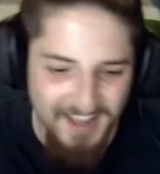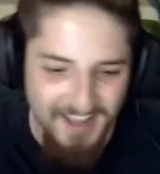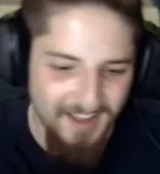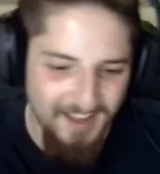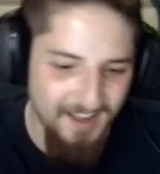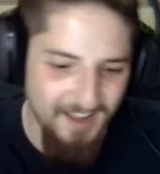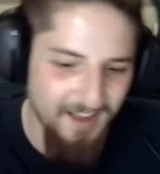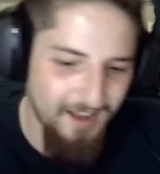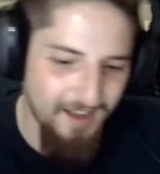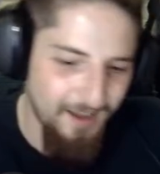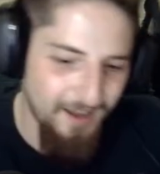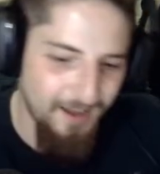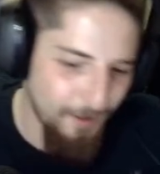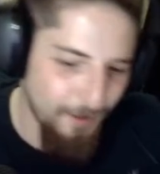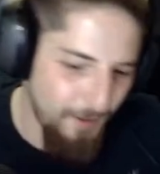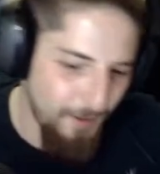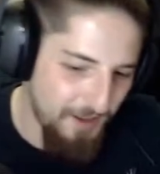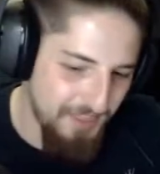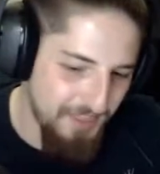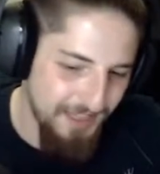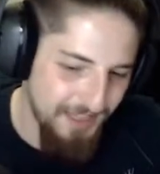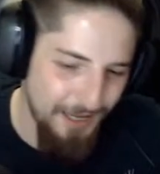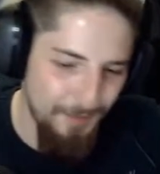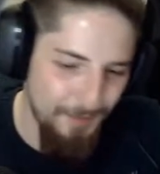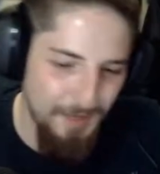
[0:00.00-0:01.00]

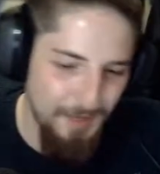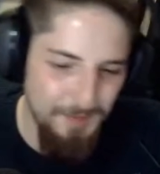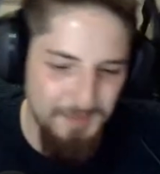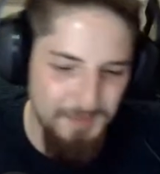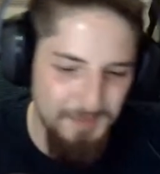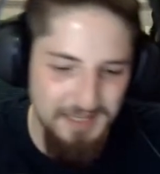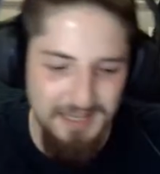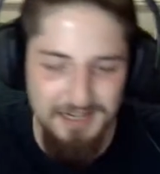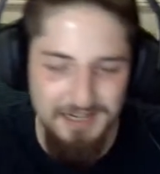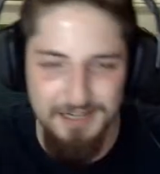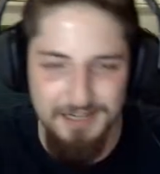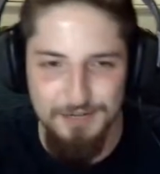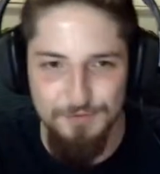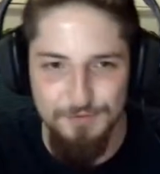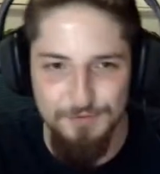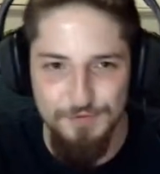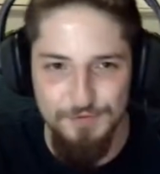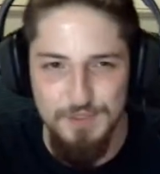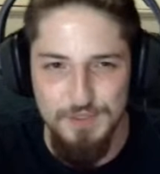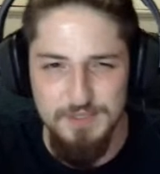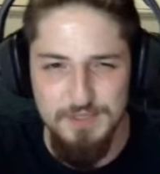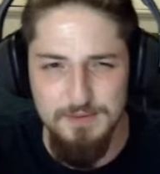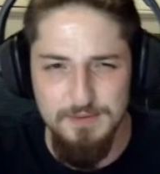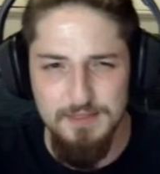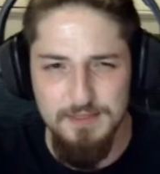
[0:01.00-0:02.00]
I think I might be getting
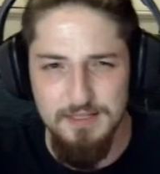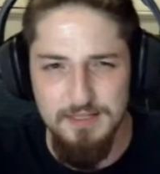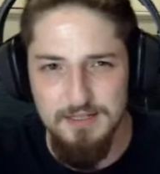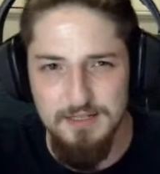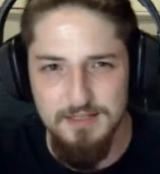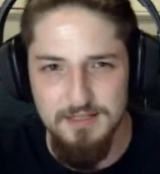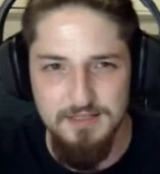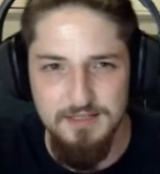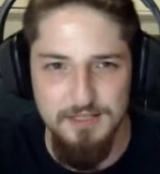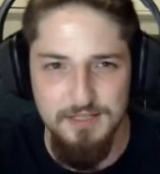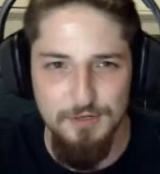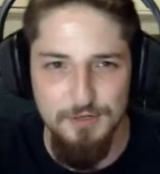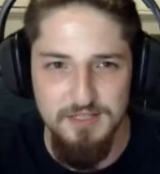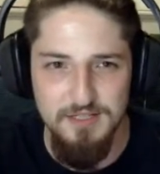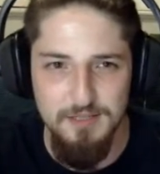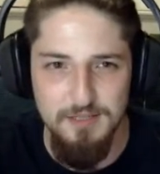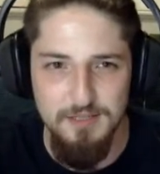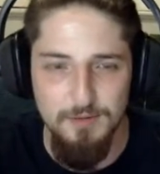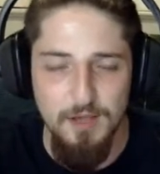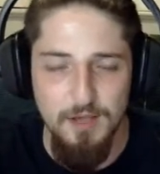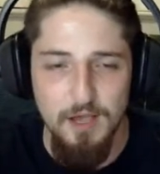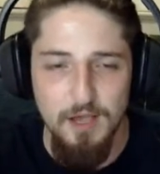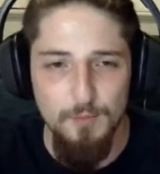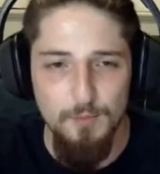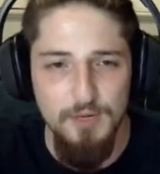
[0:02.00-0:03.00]
confused with another series.
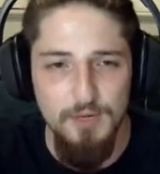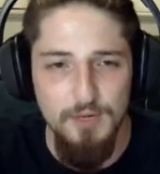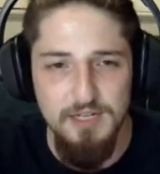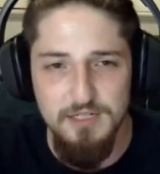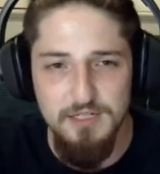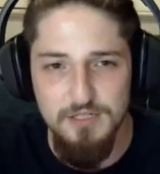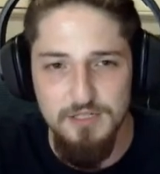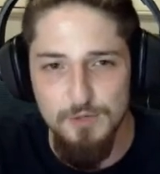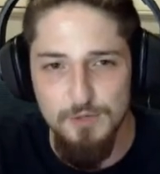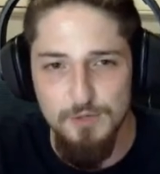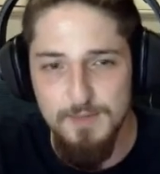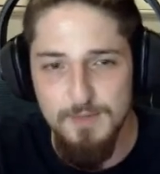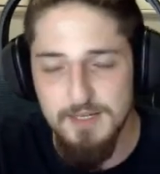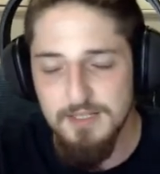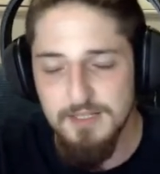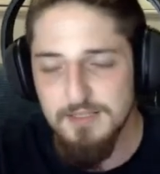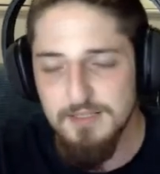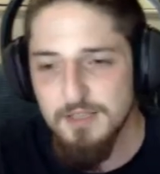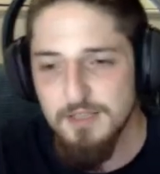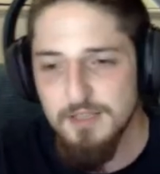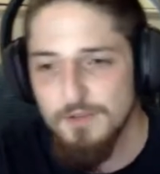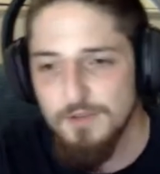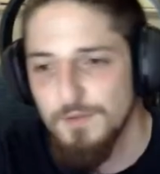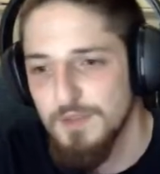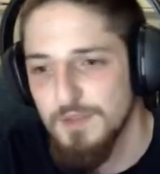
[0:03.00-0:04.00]
I'm reading too many
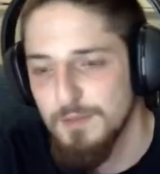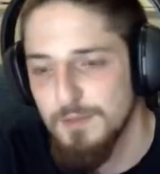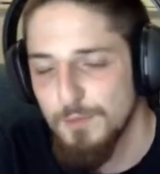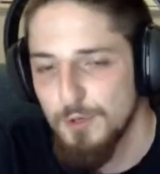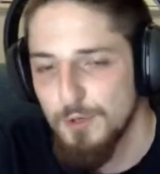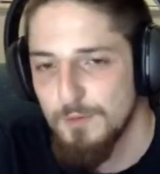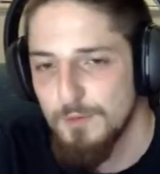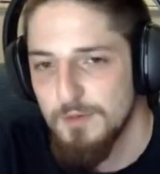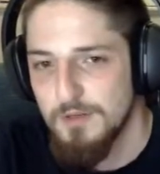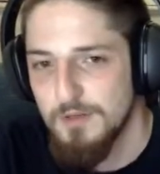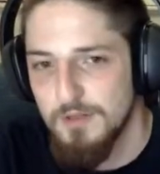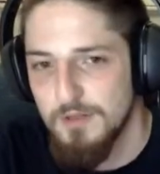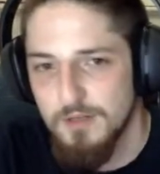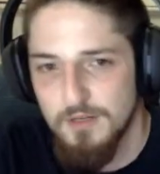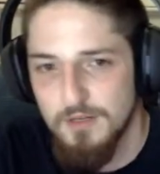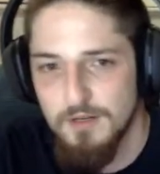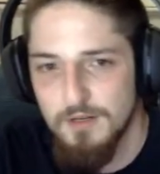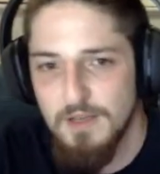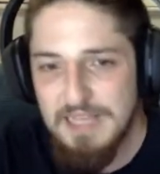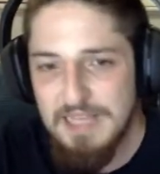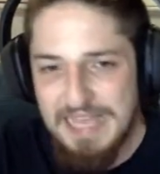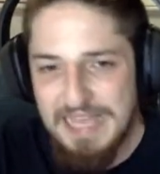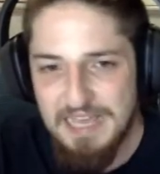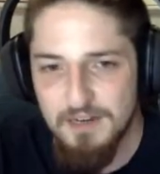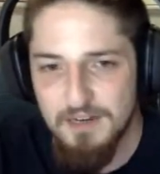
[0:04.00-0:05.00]
stuff at the moment.
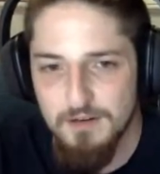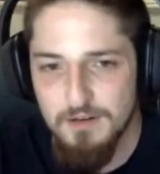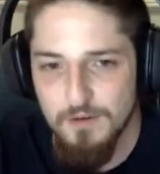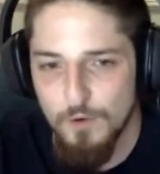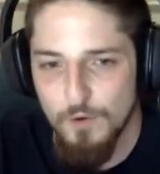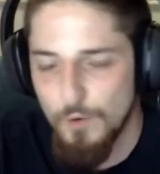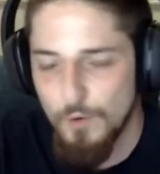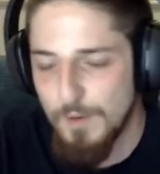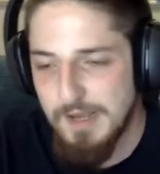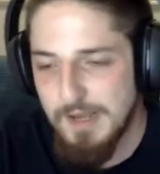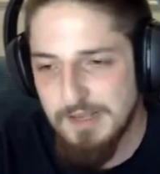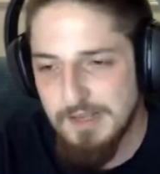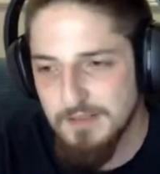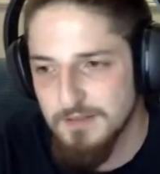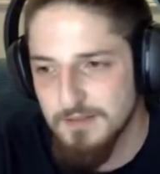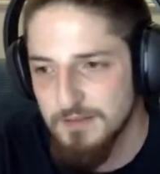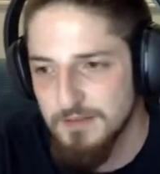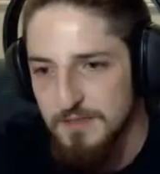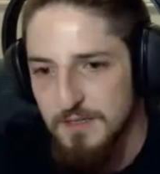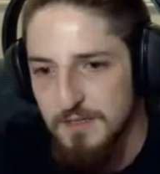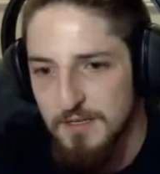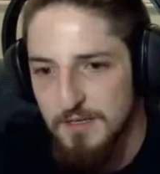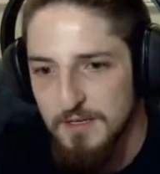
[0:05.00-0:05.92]
Again, always.